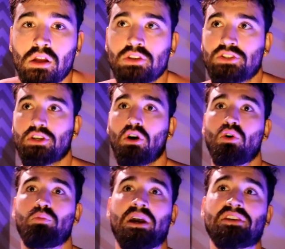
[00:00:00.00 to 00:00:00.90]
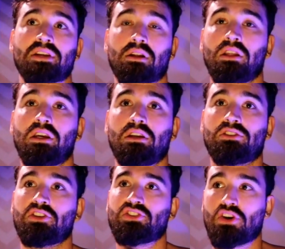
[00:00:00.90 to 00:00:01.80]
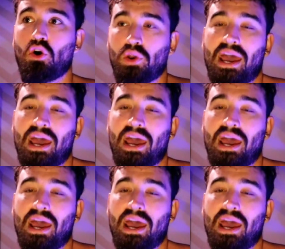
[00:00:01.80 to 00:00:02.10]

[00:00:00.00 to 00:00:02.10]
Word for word: So basically, to zone